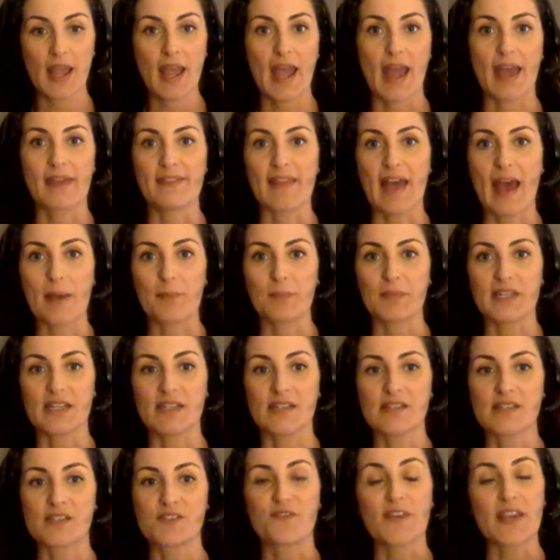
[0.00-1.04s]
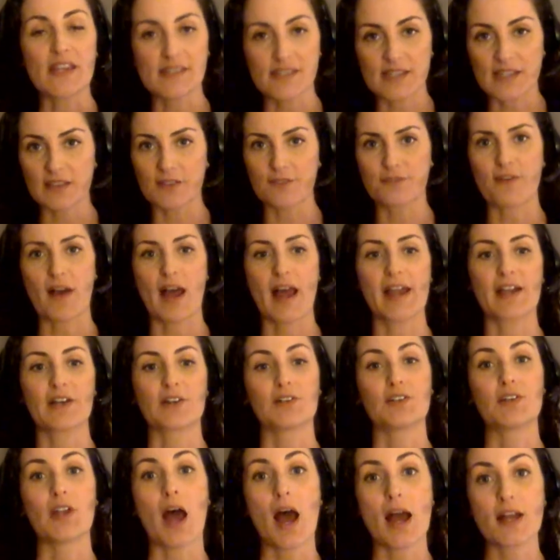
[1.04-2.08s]
And that means facing the
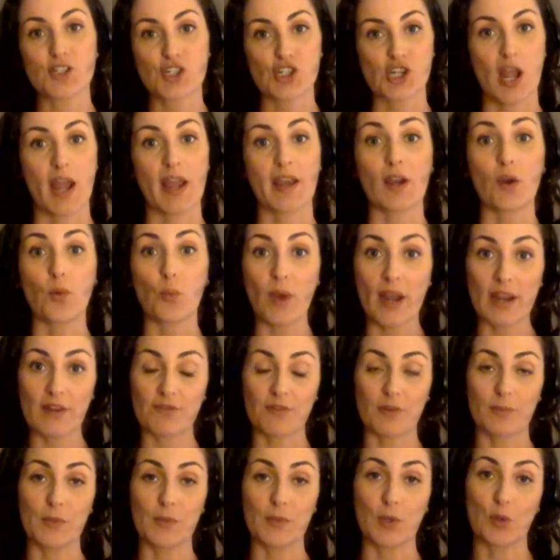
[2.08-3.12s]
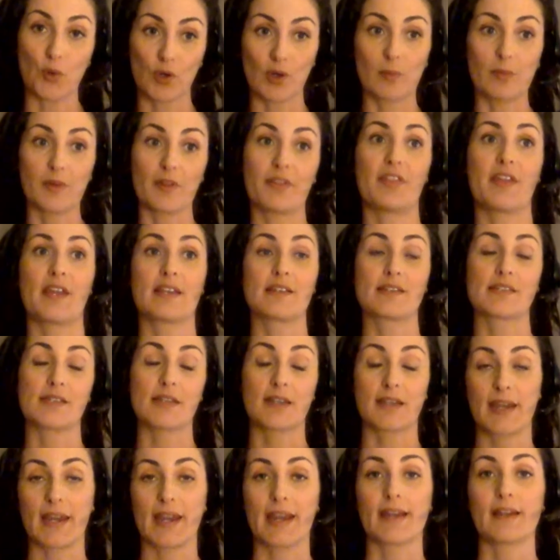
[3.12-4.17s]
fire, not shying away from the horrible things that
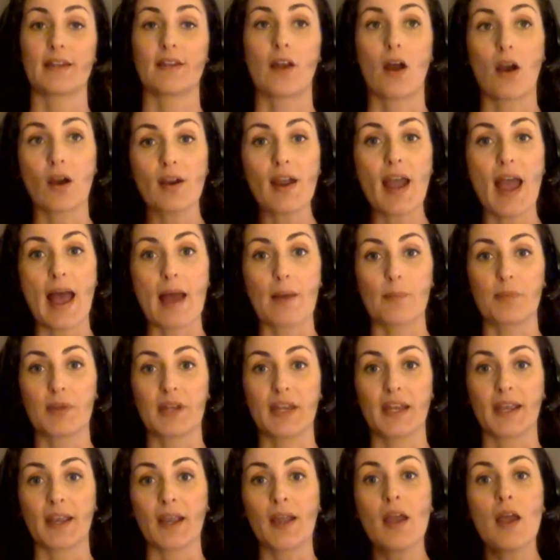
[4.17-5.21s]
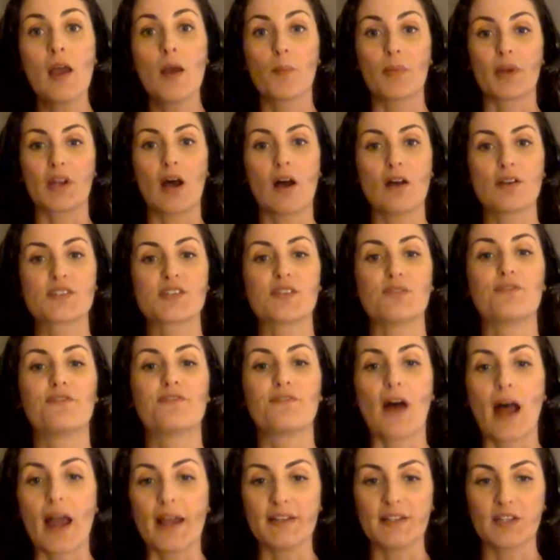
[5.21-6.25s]
can and are happening, but also
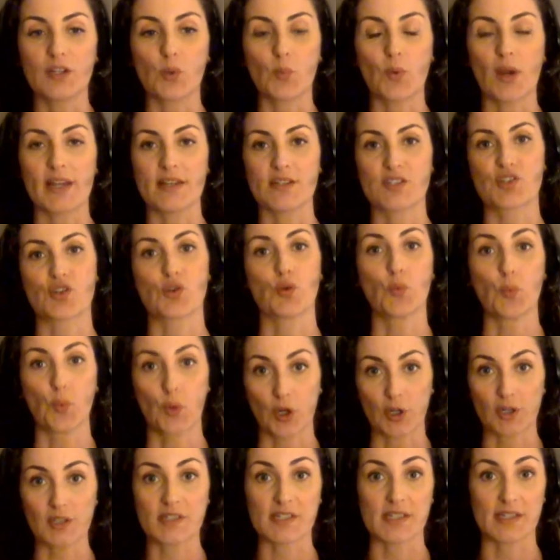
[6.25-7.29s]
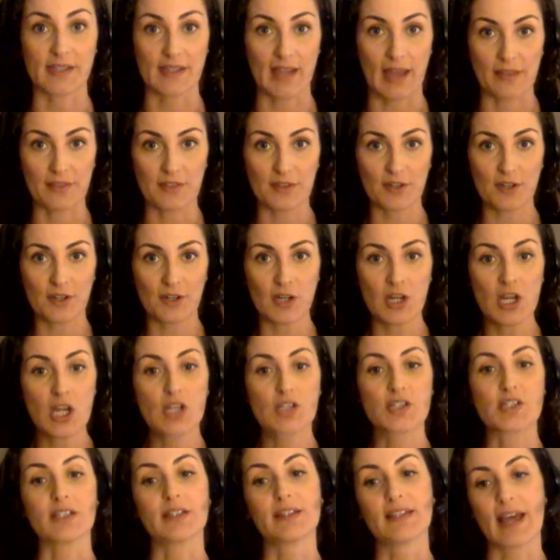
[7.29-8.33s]
finding ways to work together
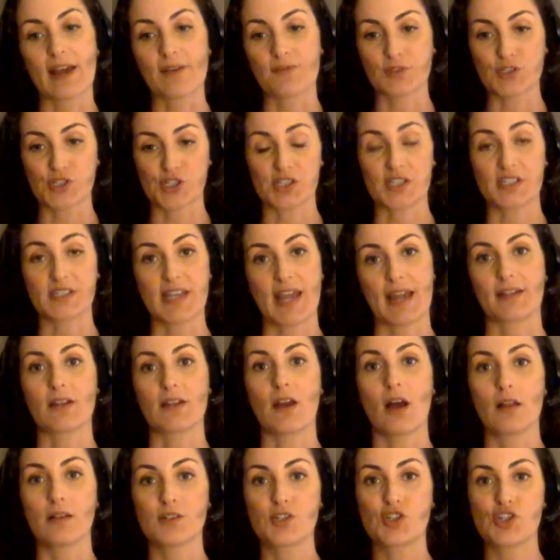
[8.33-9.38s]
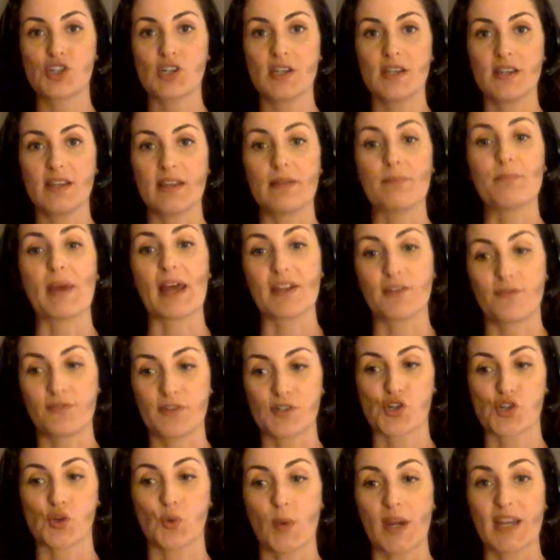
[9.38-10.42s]
to leverage the technology in
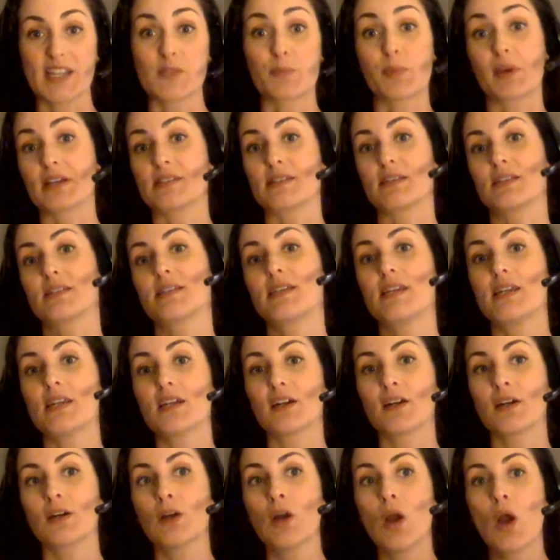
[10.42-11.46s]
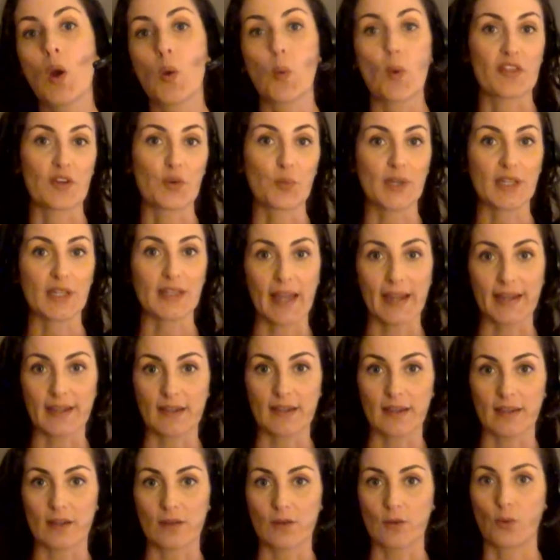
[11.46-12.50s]
beneficial ways, because it's here whether we like
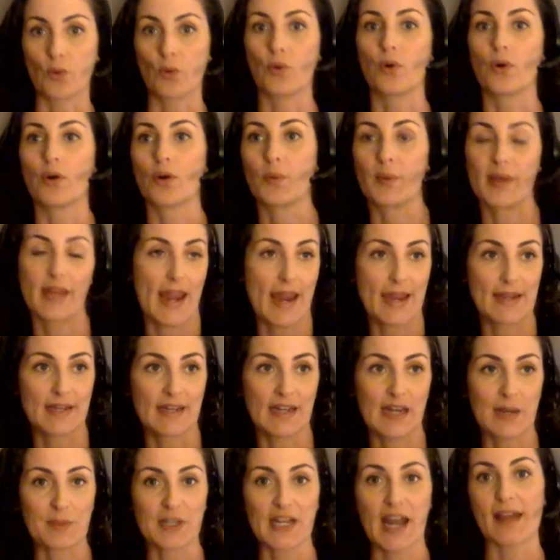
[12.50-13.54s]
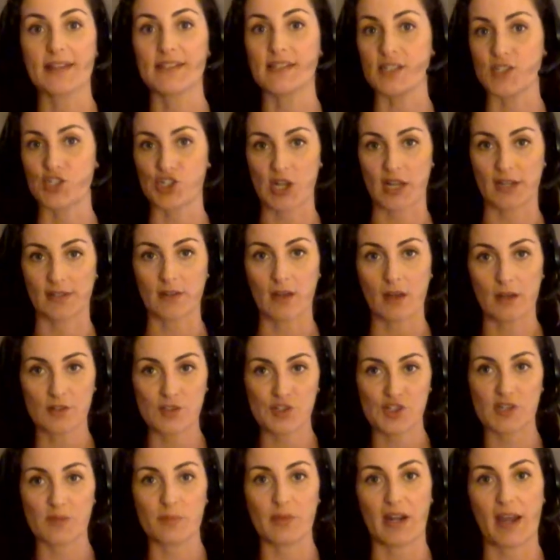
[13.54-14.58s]
it or we hate it. I mean, I teach
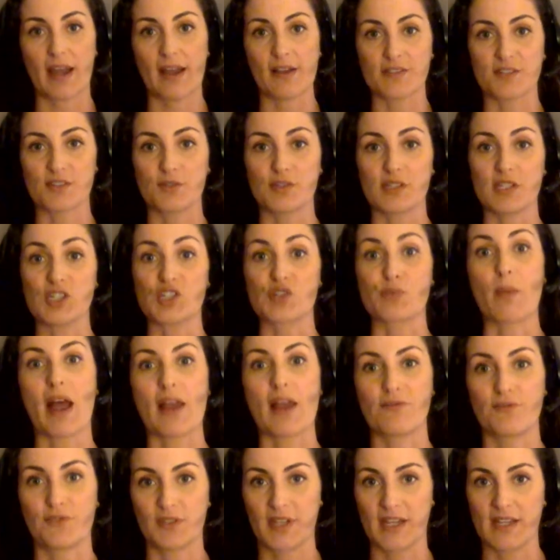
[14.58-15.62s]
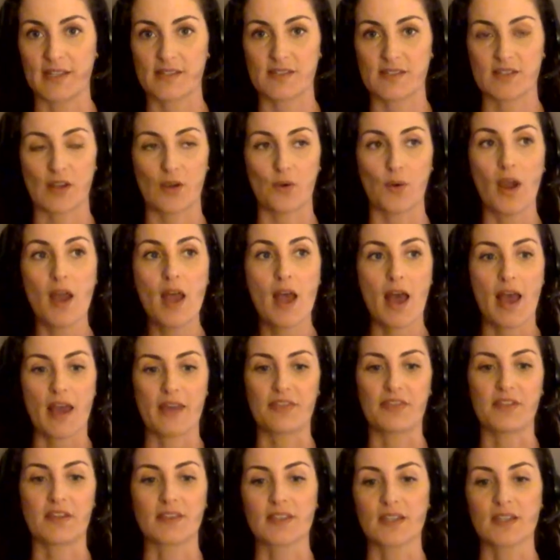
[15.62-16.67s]
technology, but I also teach mindfulness. So I
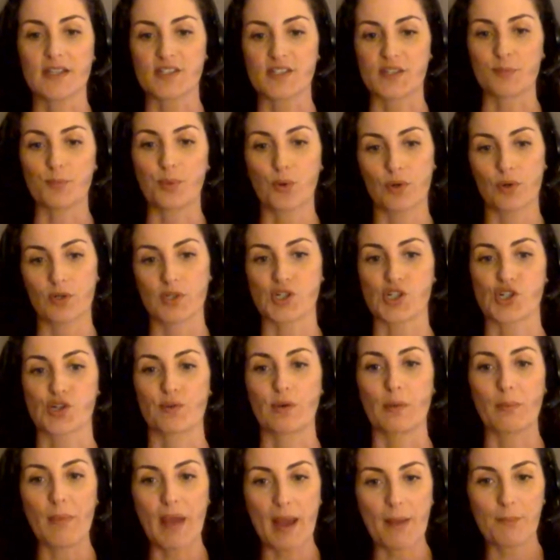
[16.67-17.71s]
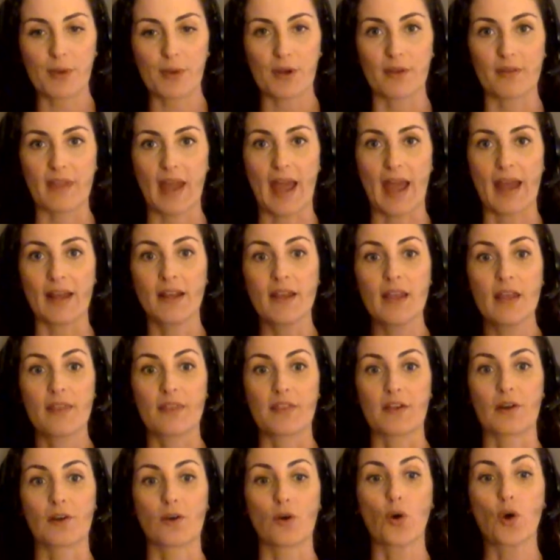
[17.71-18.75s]
think that it's important to remember that
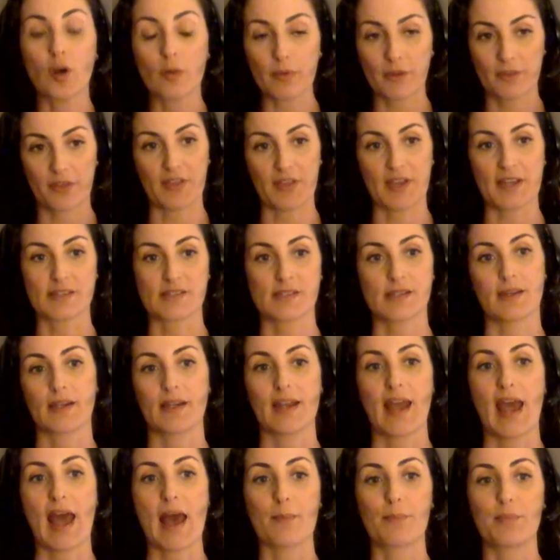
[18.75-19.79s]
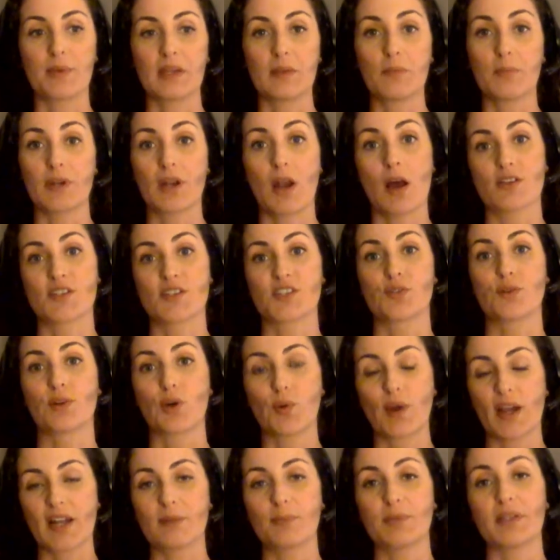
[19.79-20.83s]
there are horrible things that can happen, but also
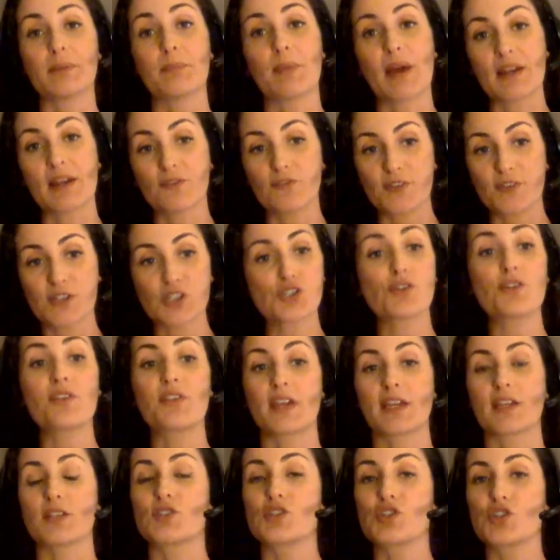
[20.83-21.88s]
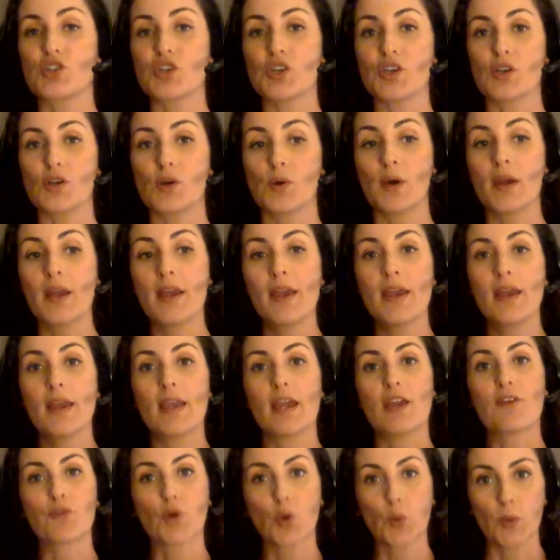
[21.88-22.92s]
incredibly beneficial things too,
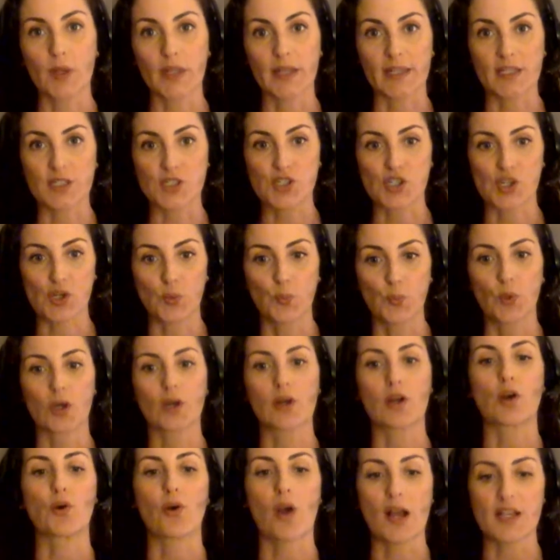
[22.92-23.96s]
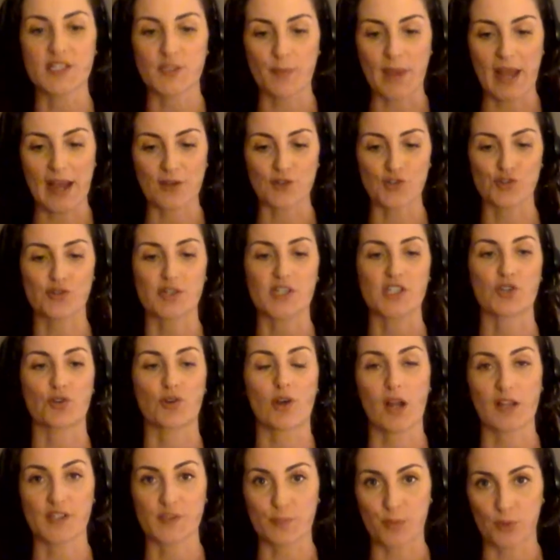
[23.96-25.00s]
if we're willing to work across boundaries,
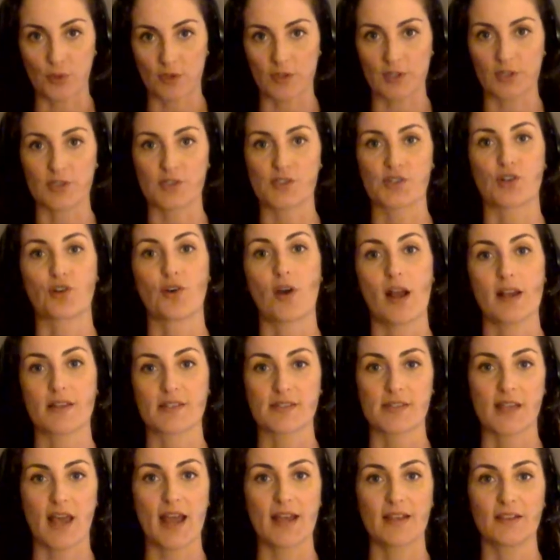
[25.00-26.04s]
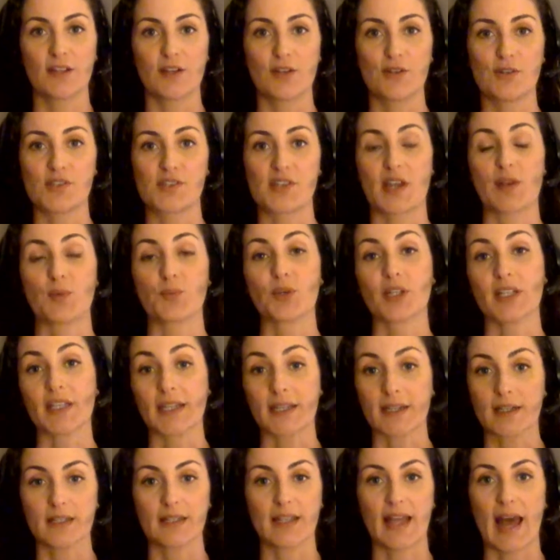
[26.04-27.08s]
across borders, across silos, and really
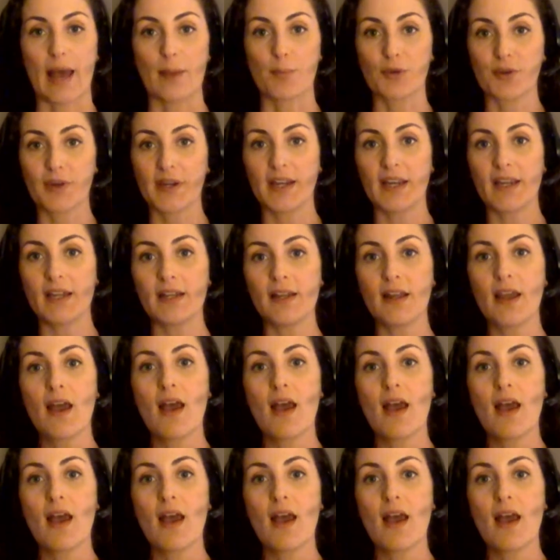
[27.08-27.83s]
collaborate